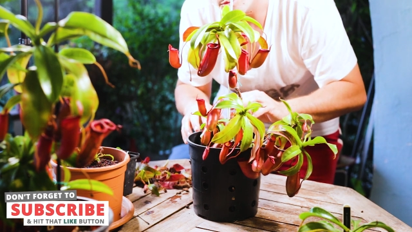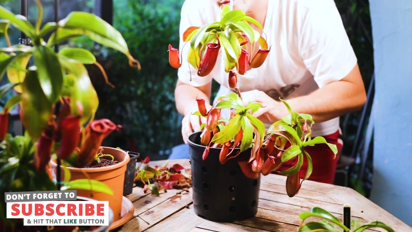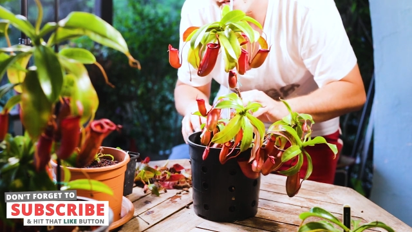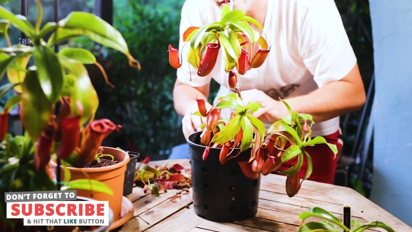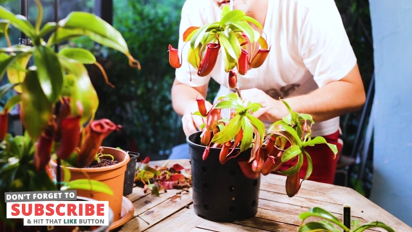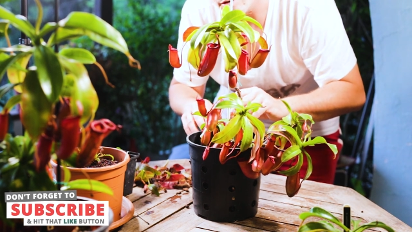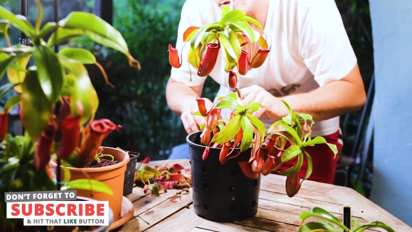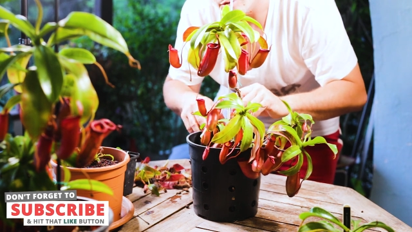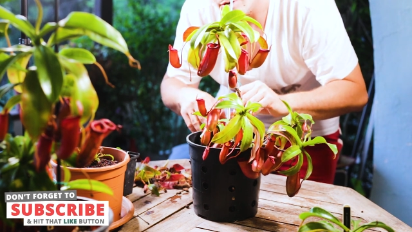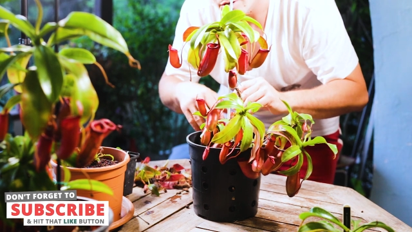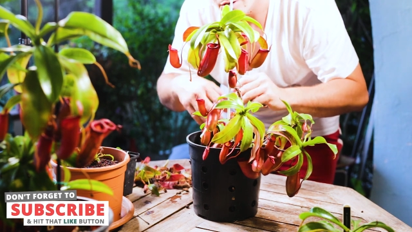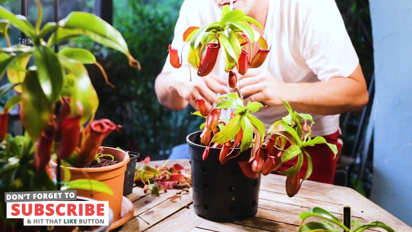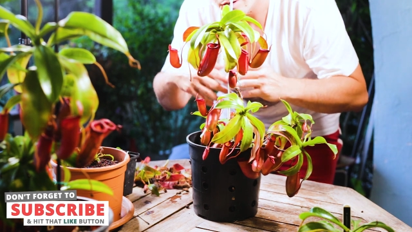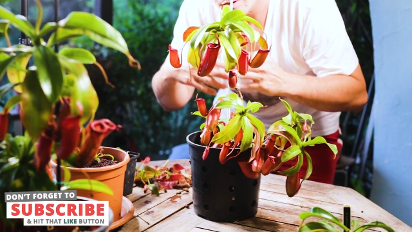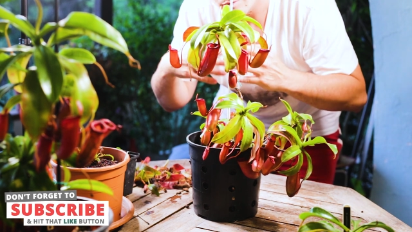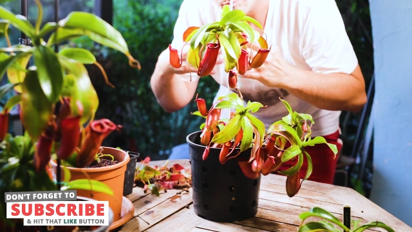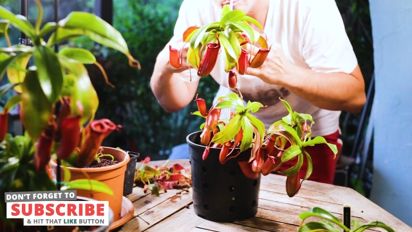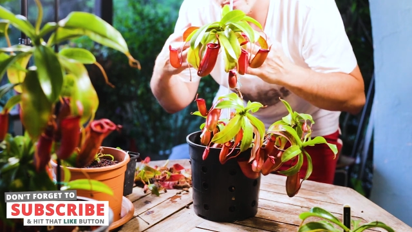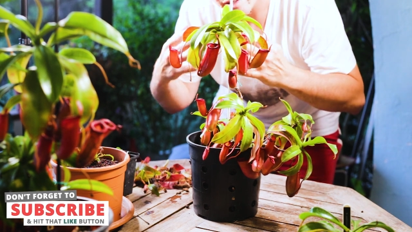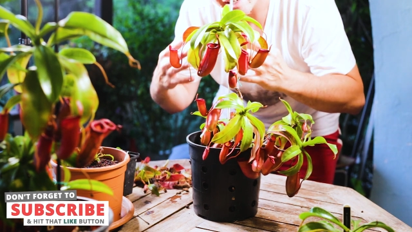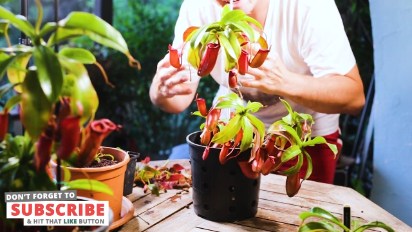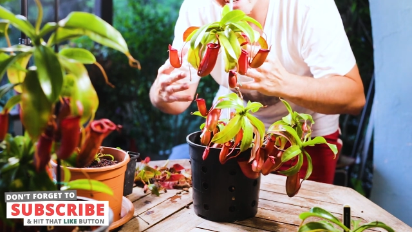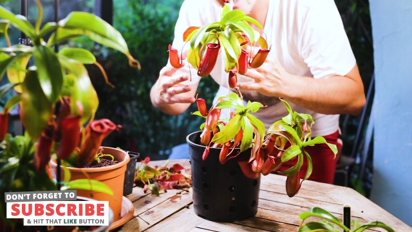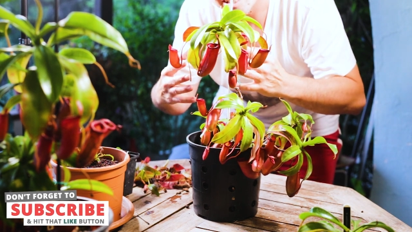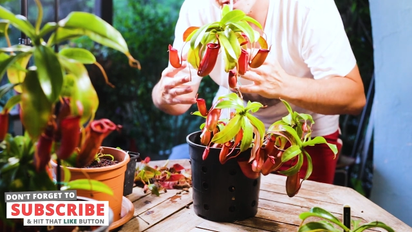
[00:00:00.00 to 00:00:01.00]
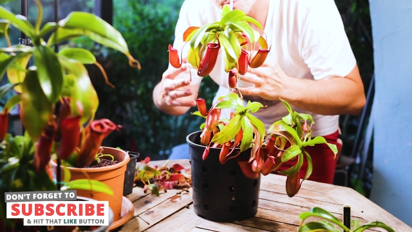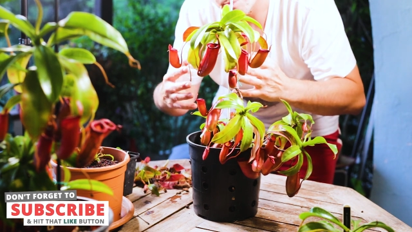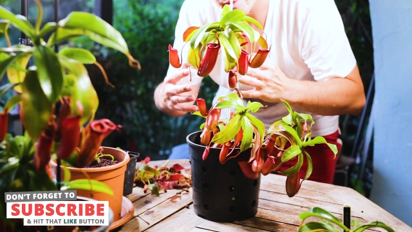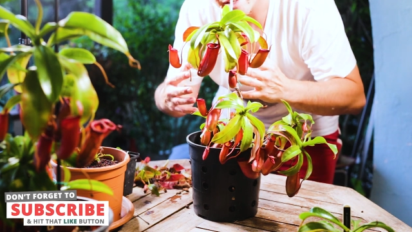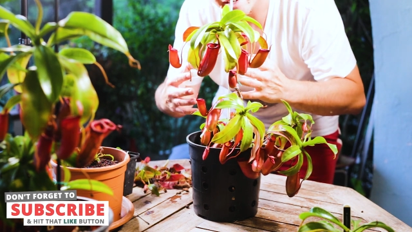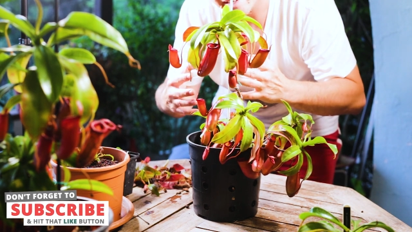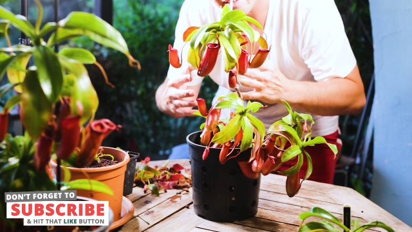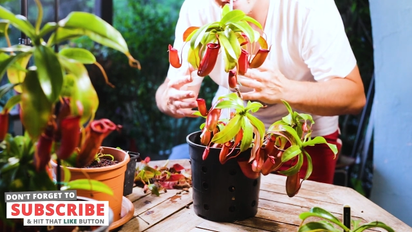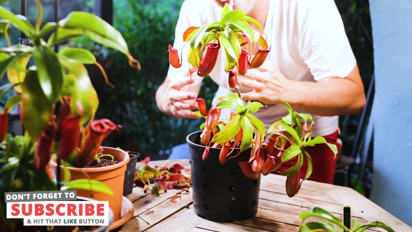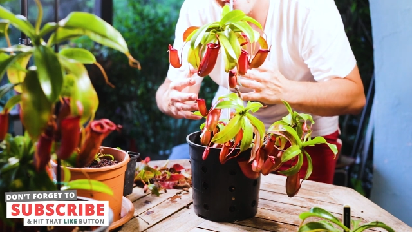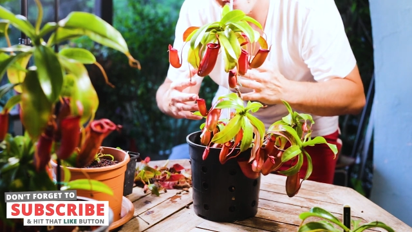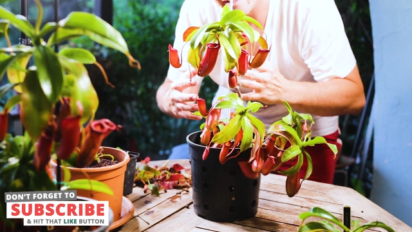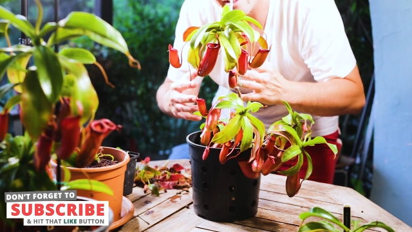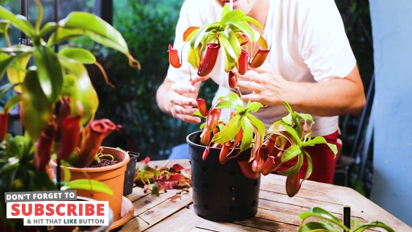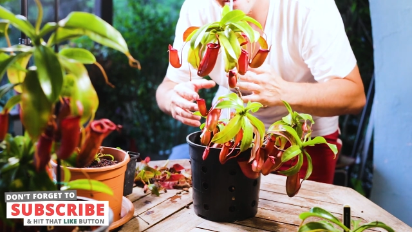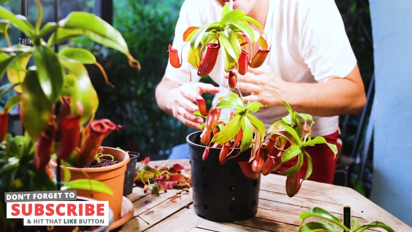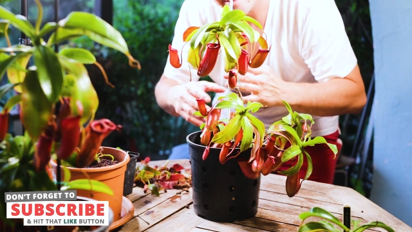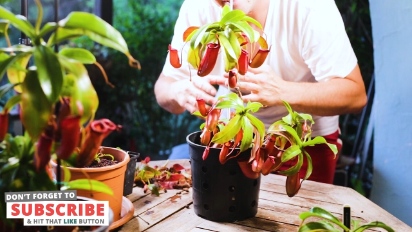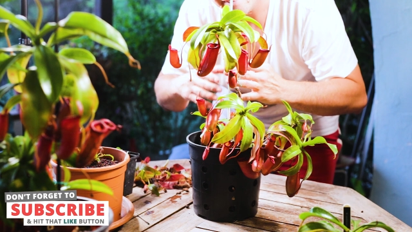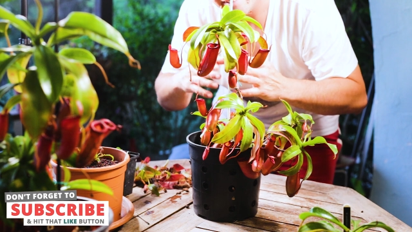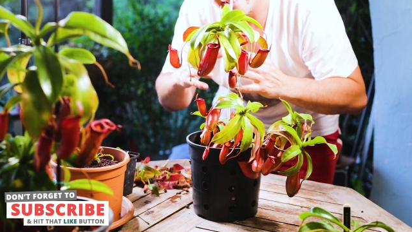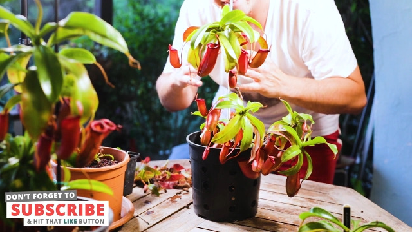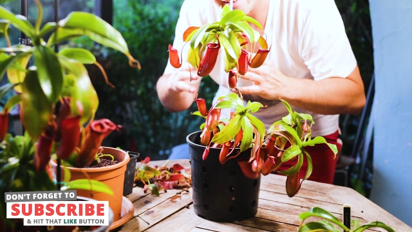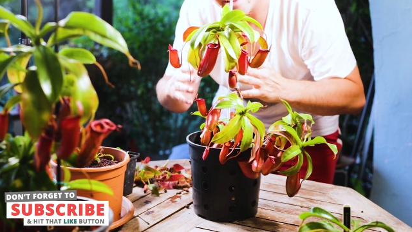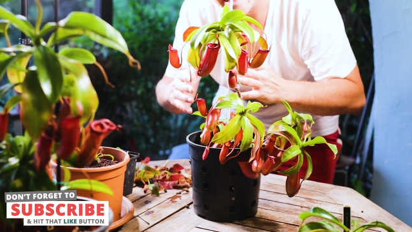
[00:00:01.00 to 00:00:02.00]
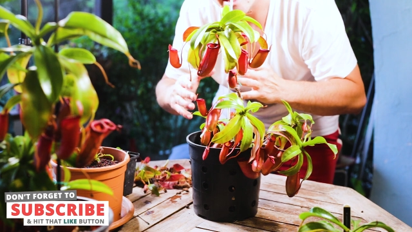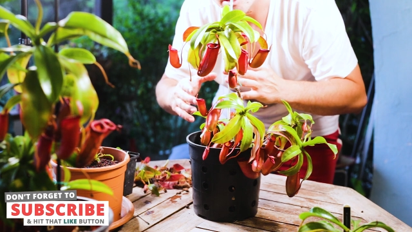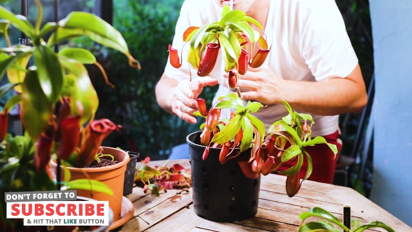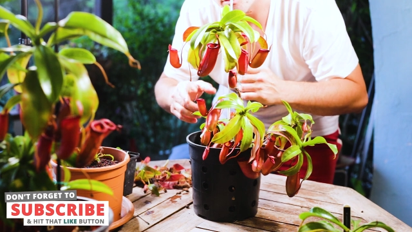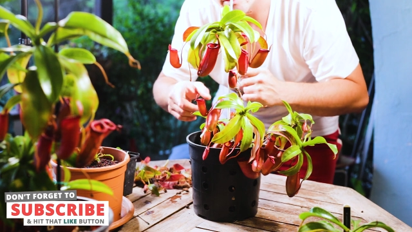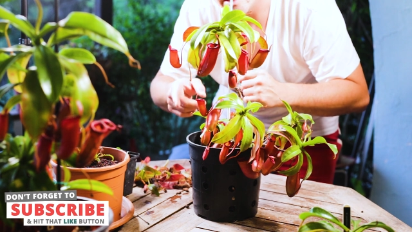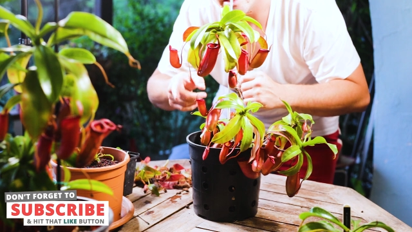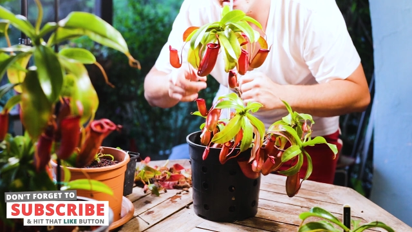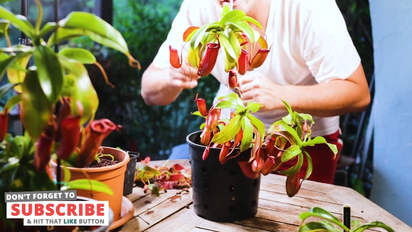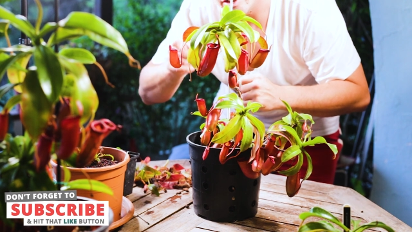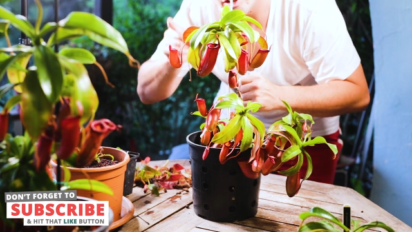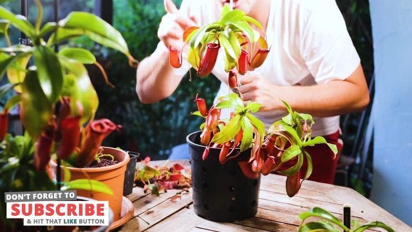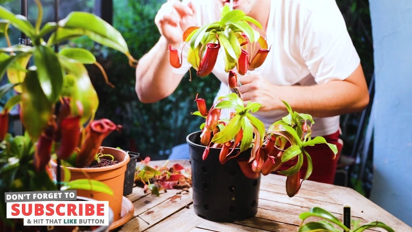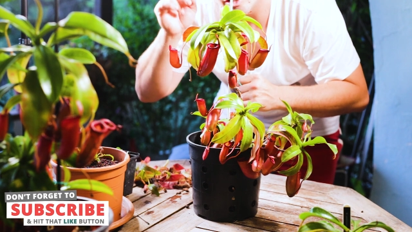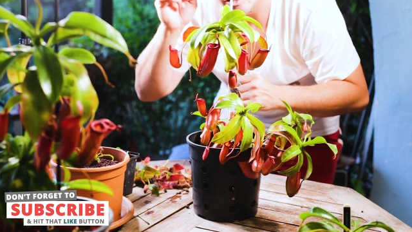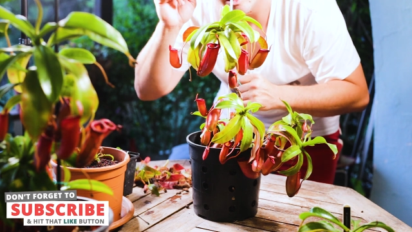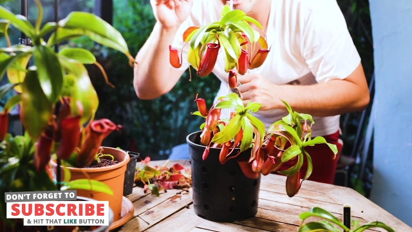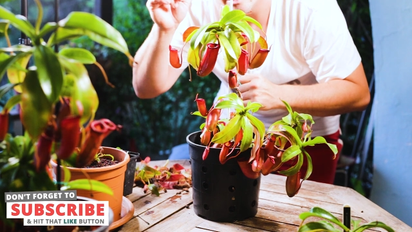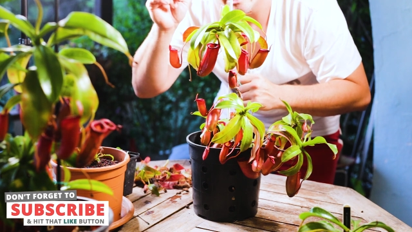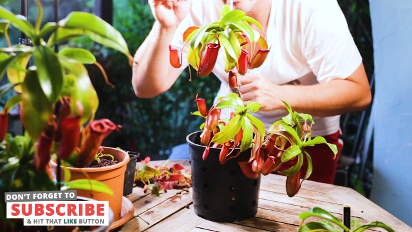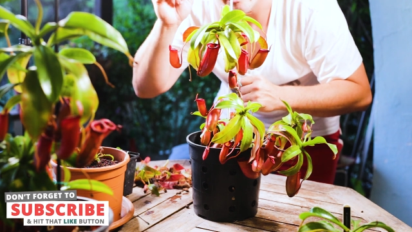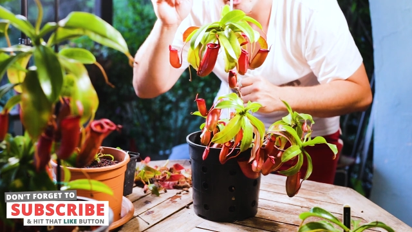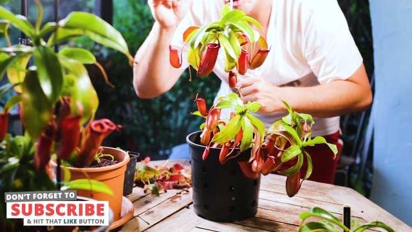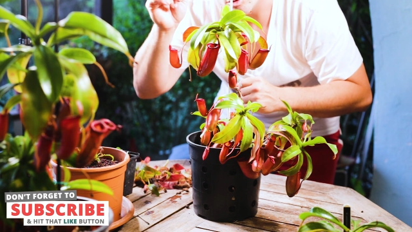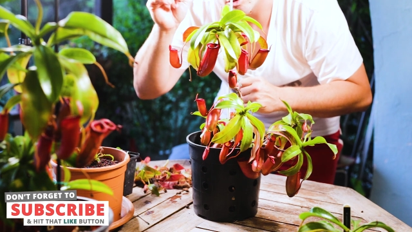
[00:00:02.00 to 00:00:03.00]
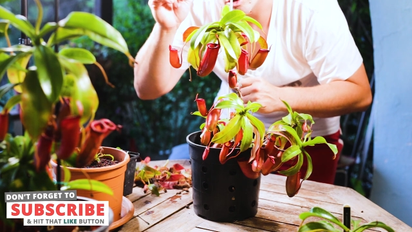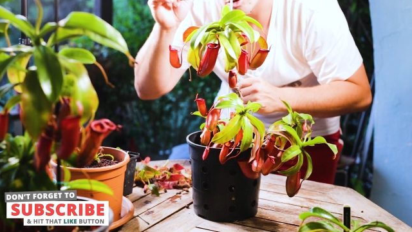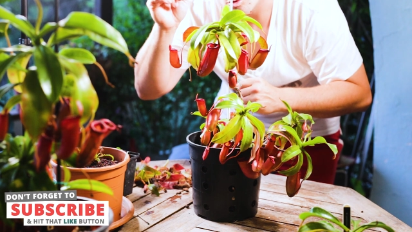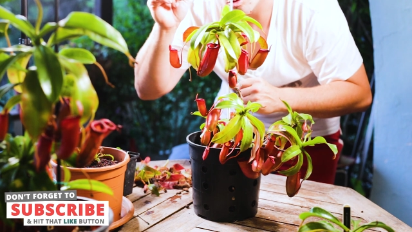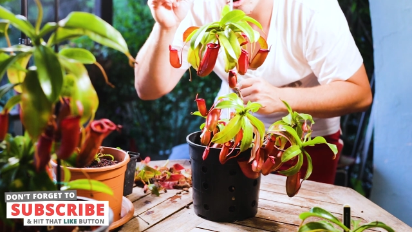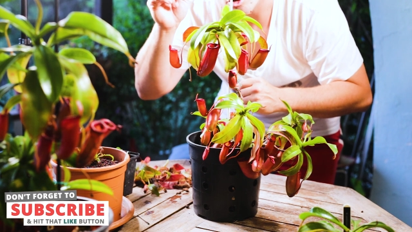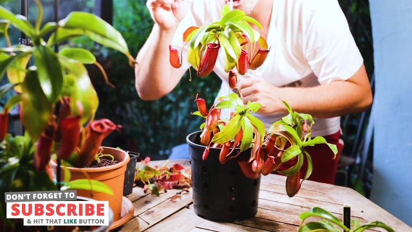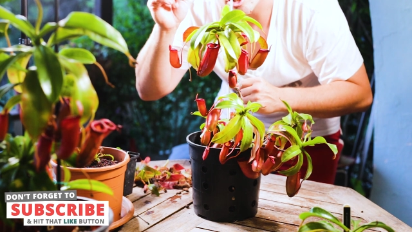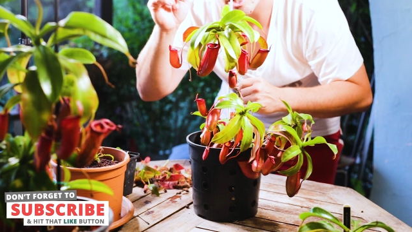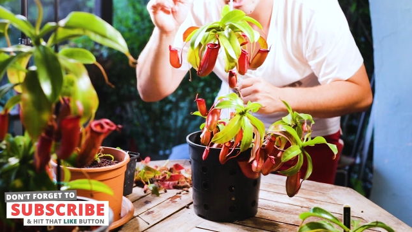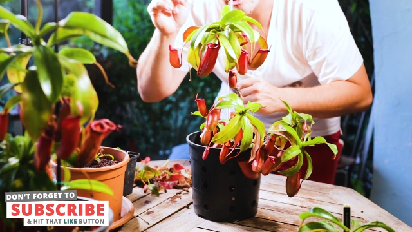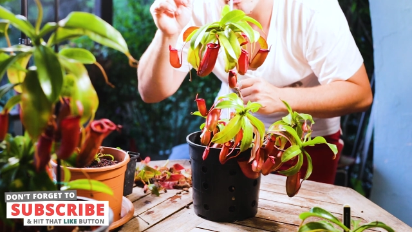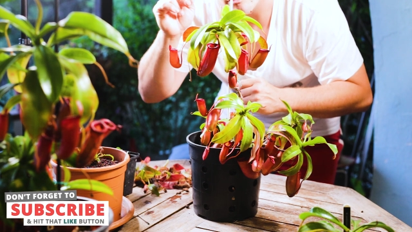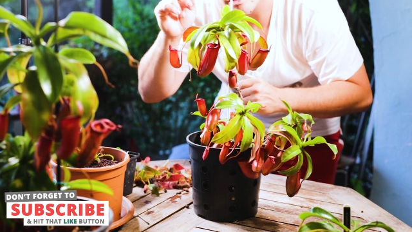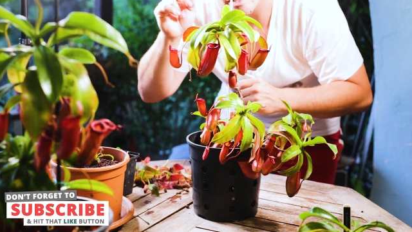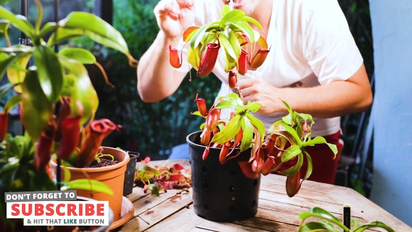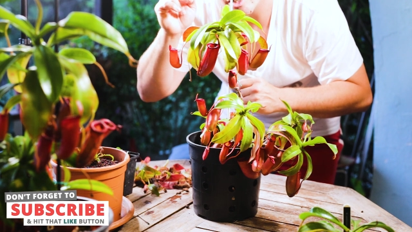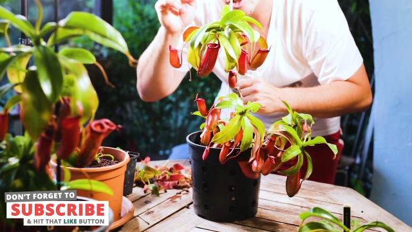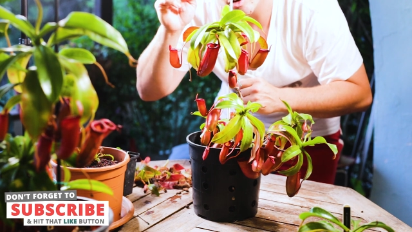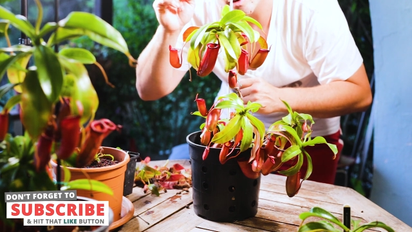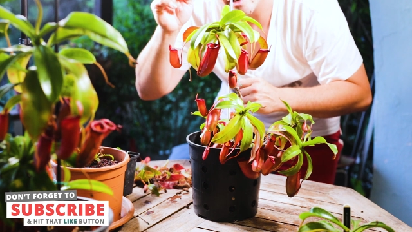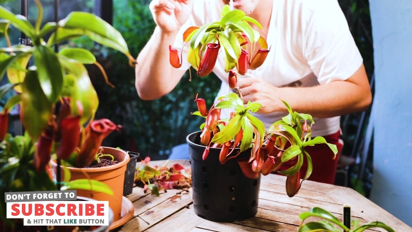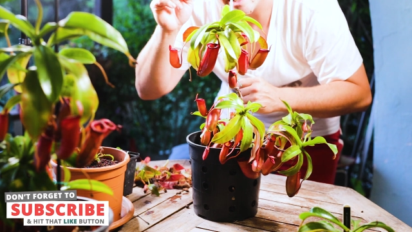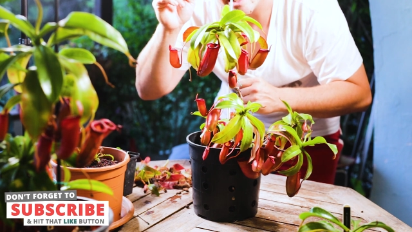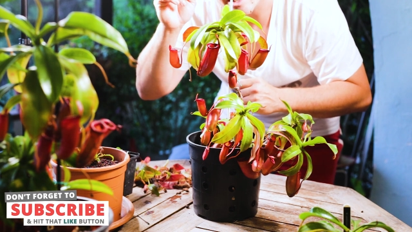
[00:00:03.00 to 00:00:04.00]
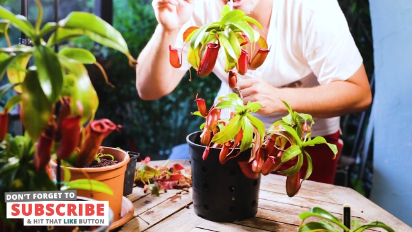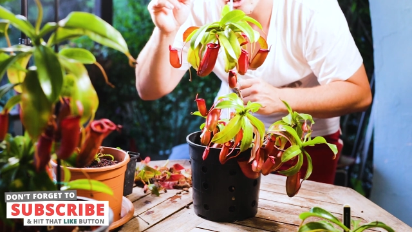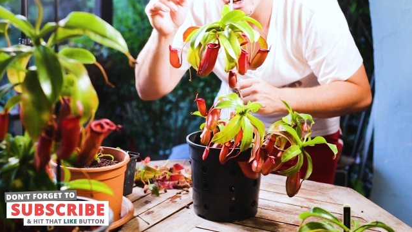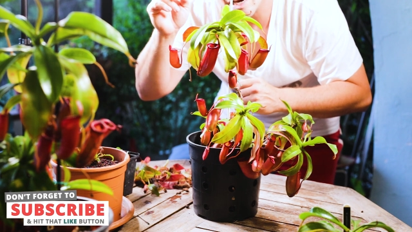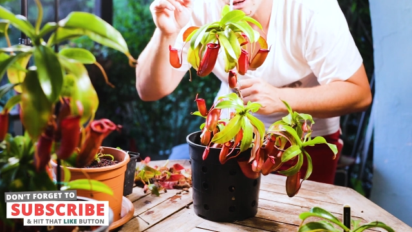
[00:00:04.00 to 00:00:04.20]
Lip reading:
[unreadable: no face in view]